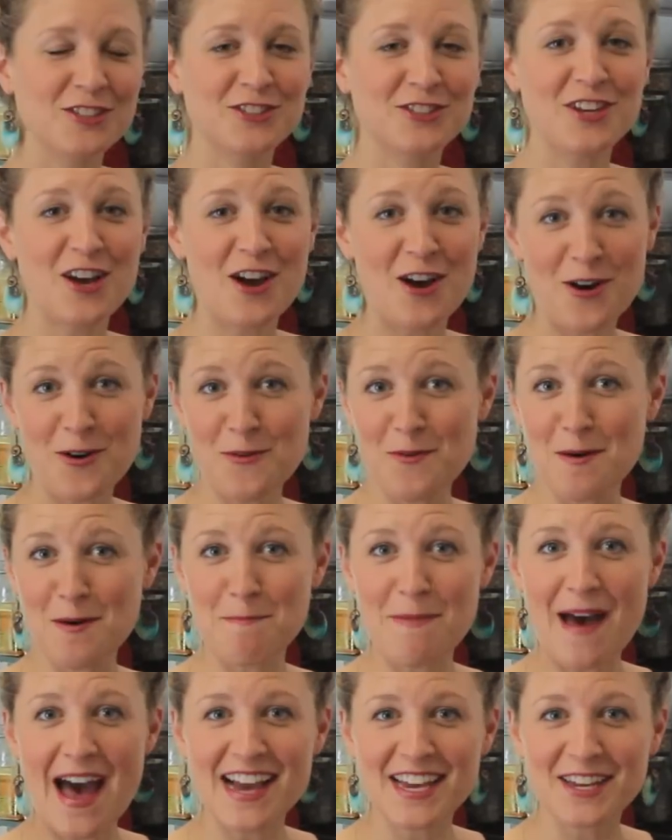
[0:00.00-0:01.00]
So
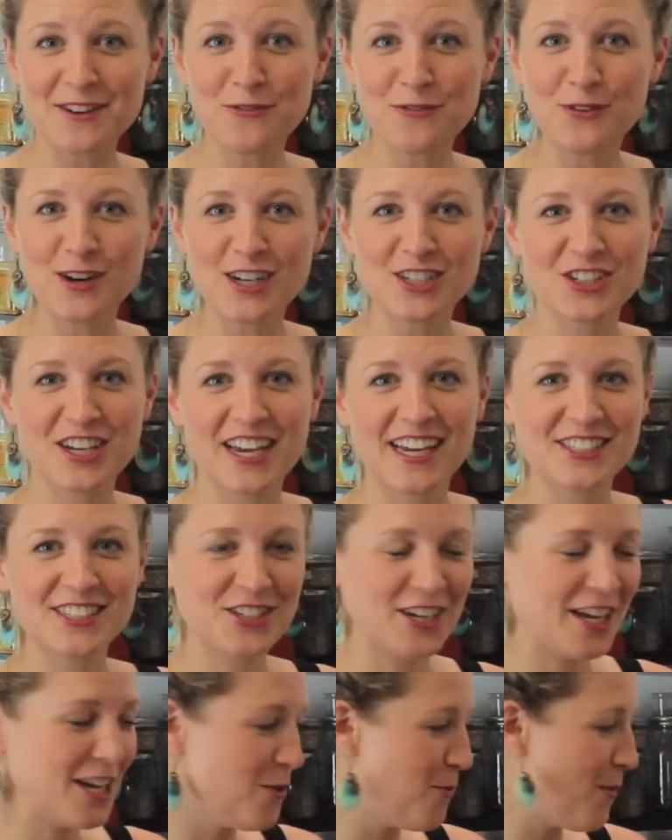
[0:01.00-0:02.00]
we're back in Frisch
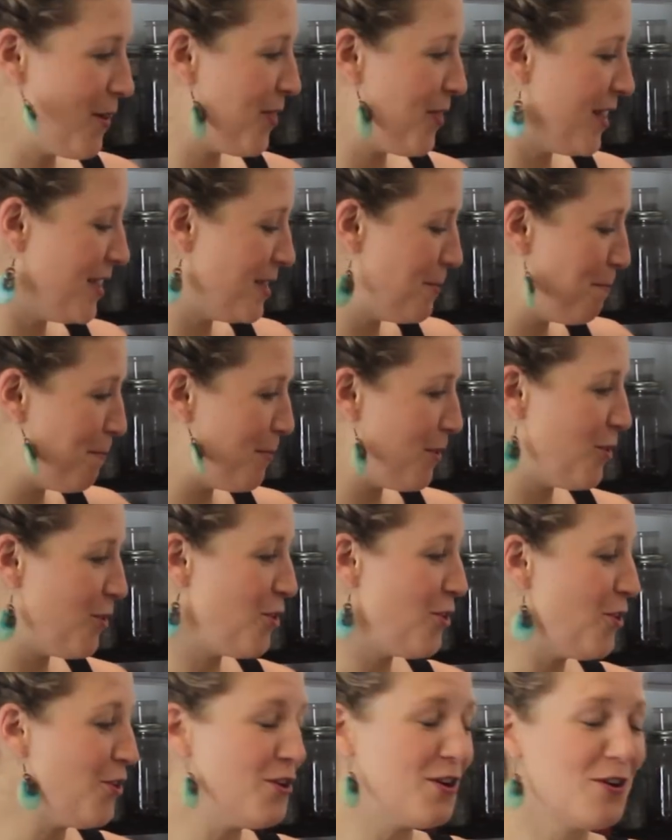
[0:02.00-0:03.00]
kitchen with this
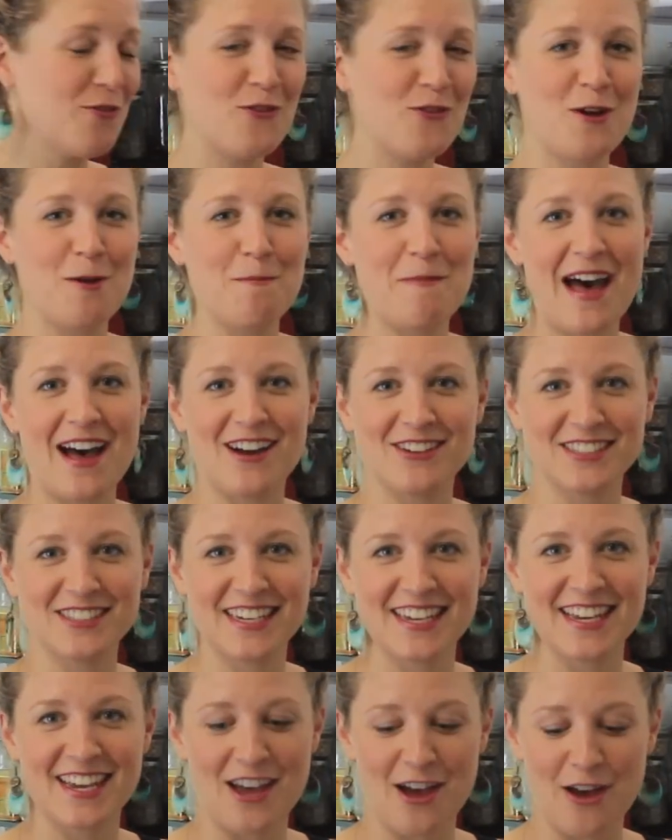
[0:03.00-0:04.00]
beautiful
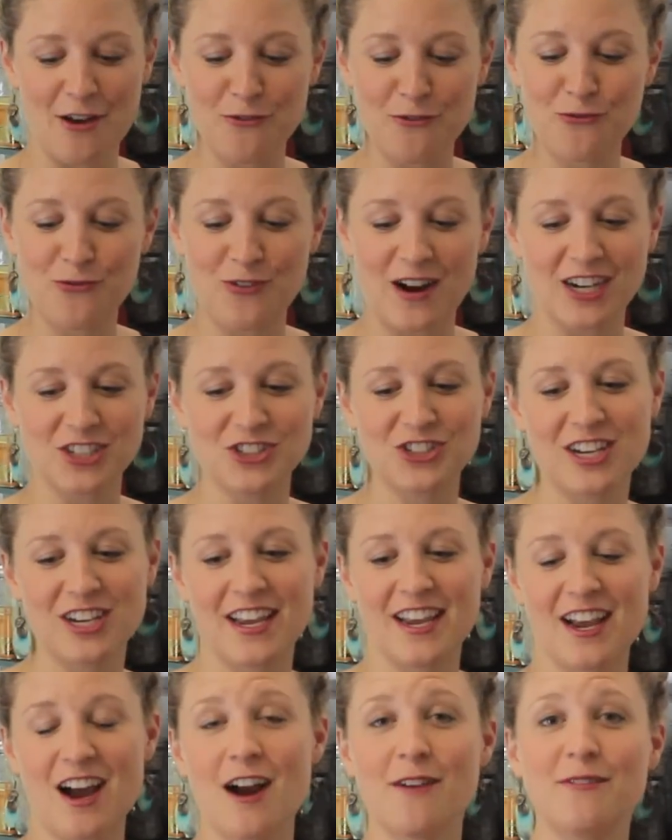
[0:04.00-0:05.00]
bounty of
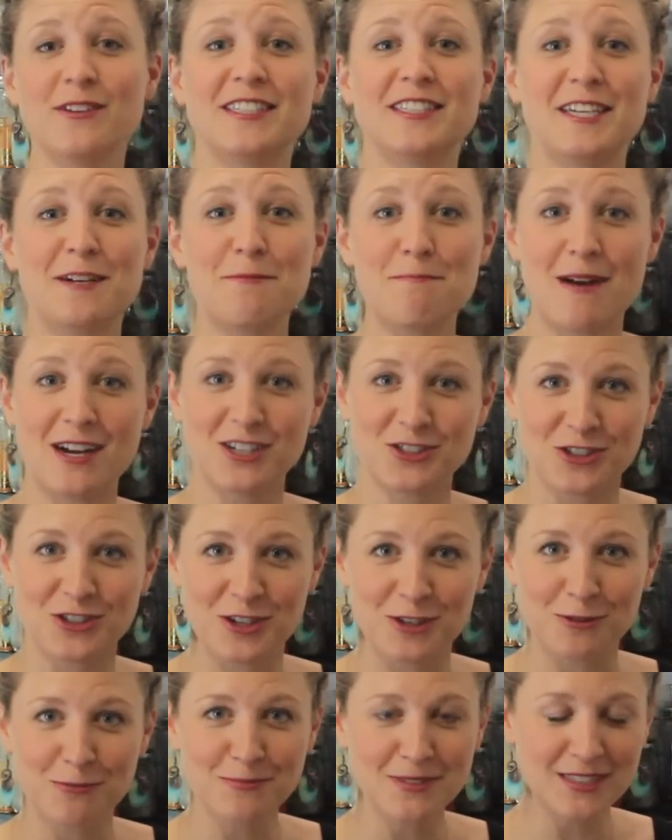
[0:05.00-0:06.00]
freshly harvested
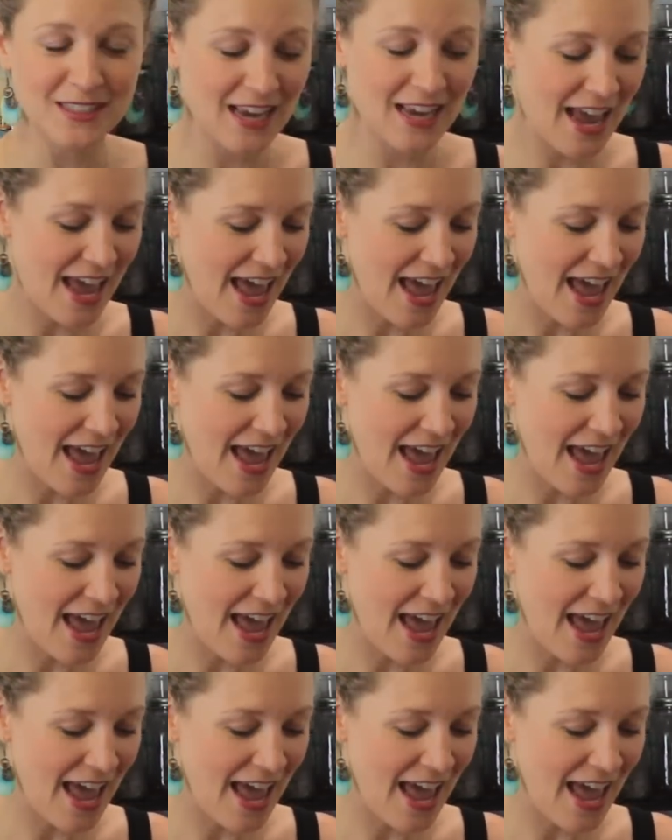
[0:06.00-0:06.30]
mushrooms.